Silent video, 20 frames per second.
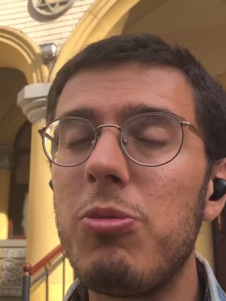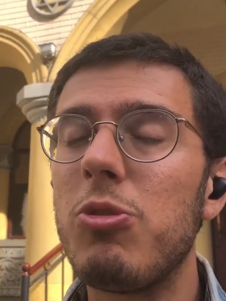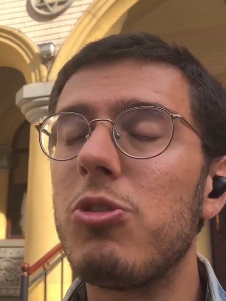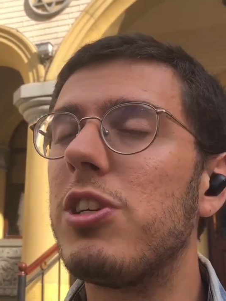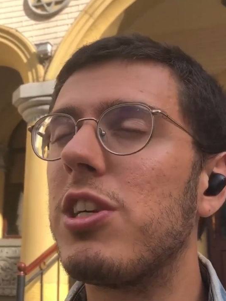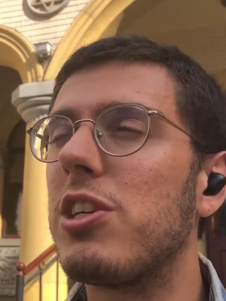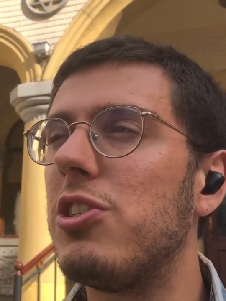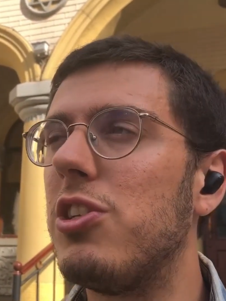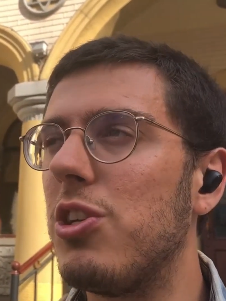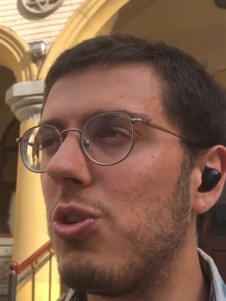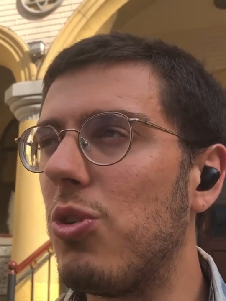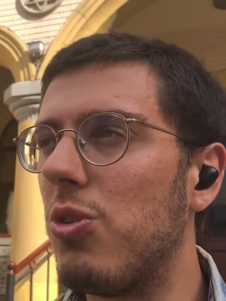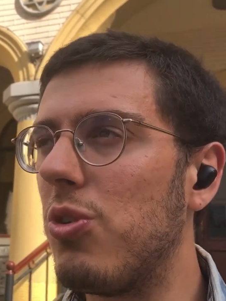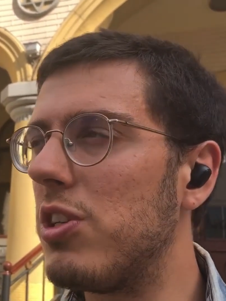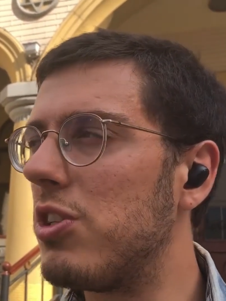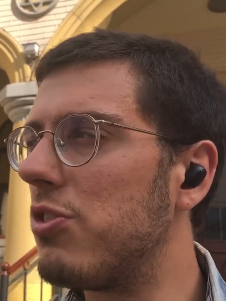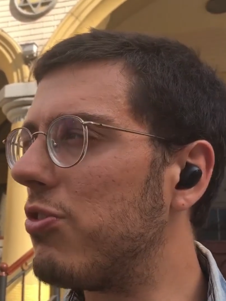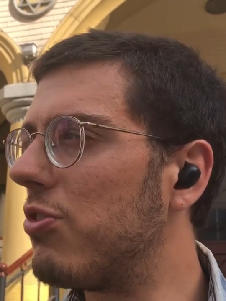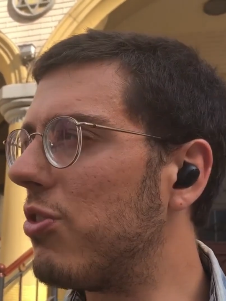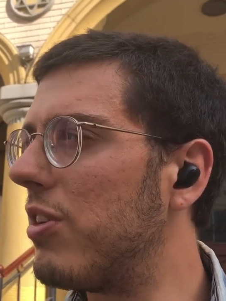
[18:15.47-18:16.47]
or sixty
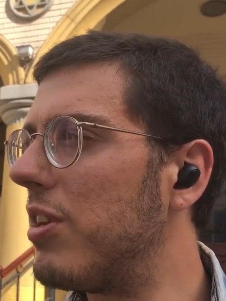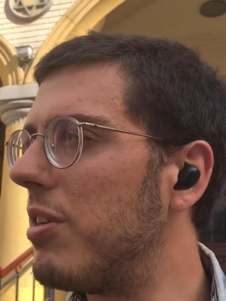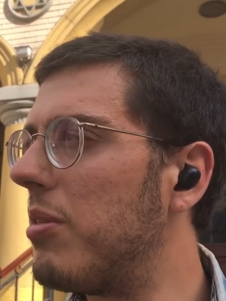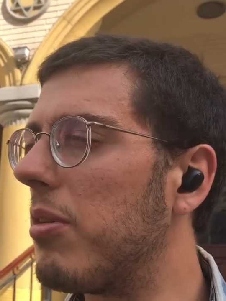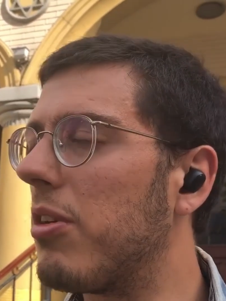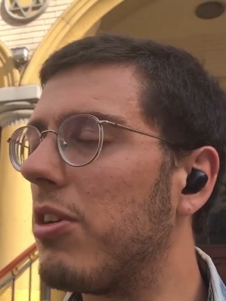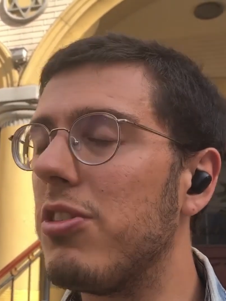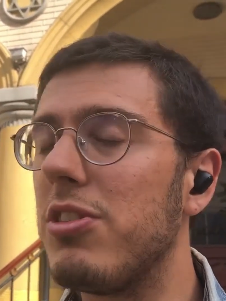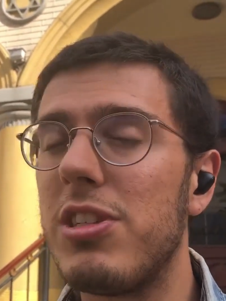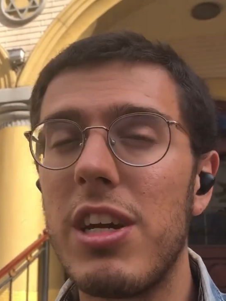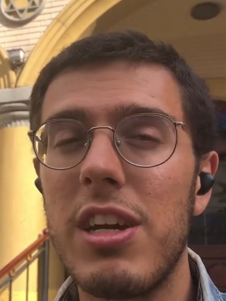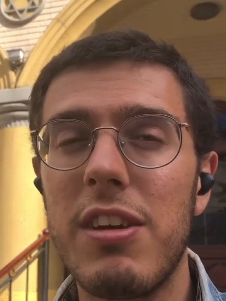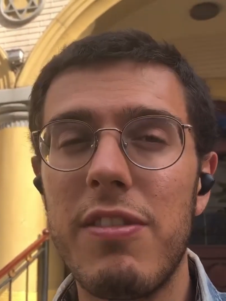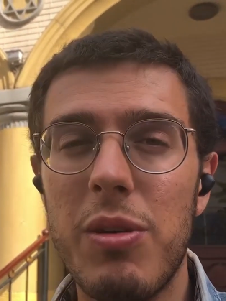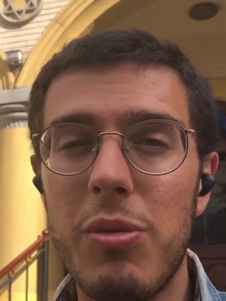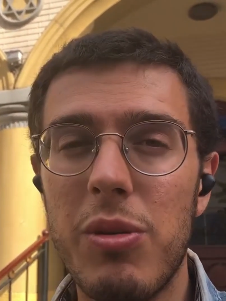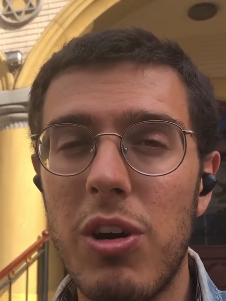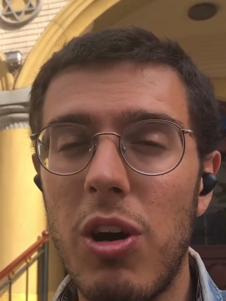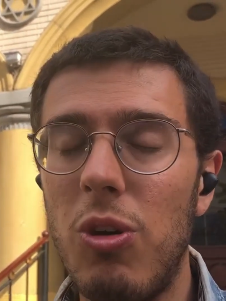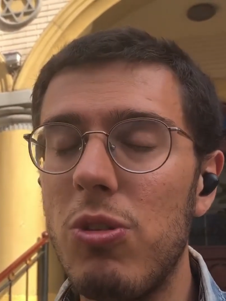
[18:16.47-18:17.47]
coins for him, I couldn't tell you if they
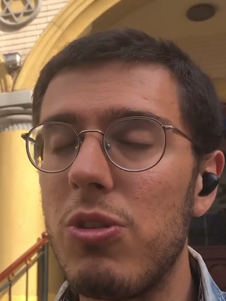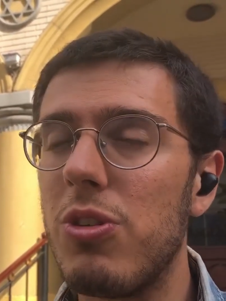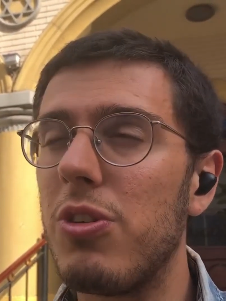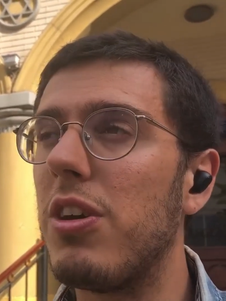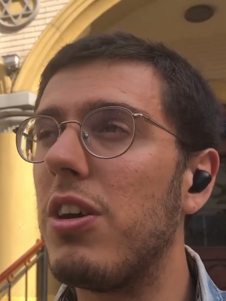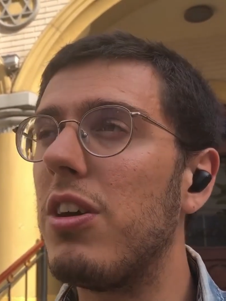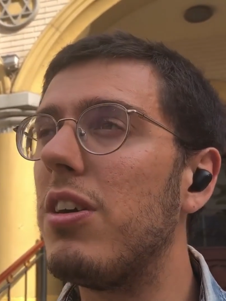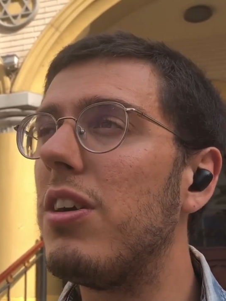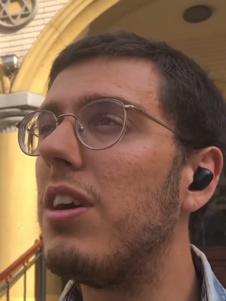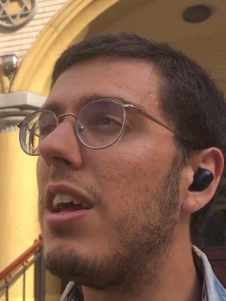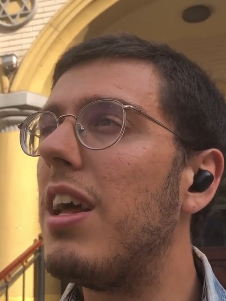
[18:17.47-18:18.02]
were gold or not,